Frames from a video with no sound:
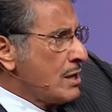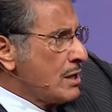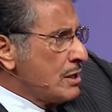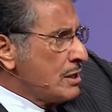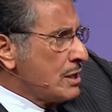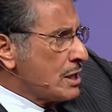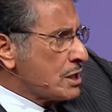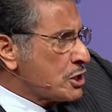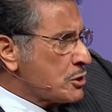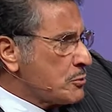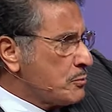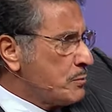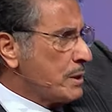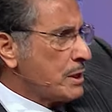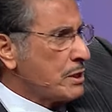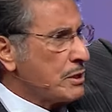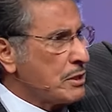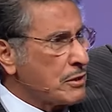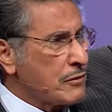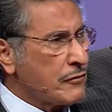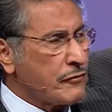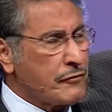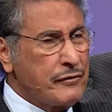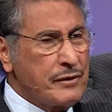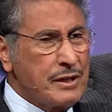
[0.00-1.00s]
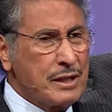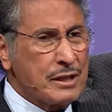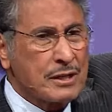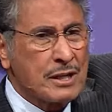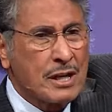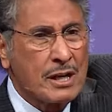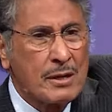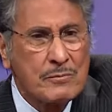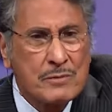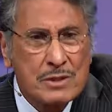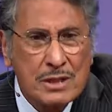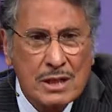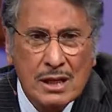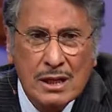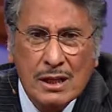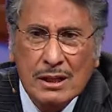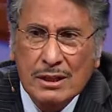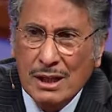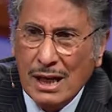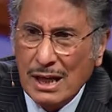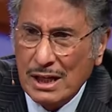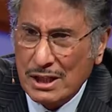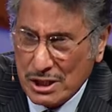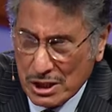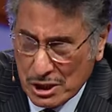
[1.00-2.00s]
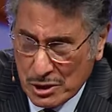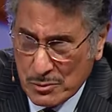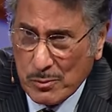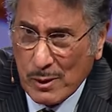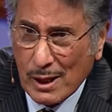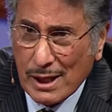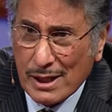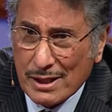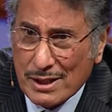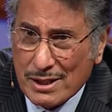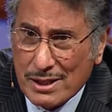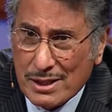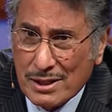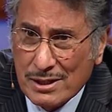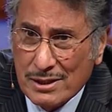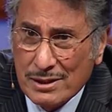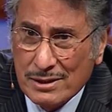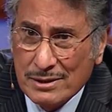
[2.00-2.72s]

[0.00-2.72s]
the spirit of fear comes in and takes his place.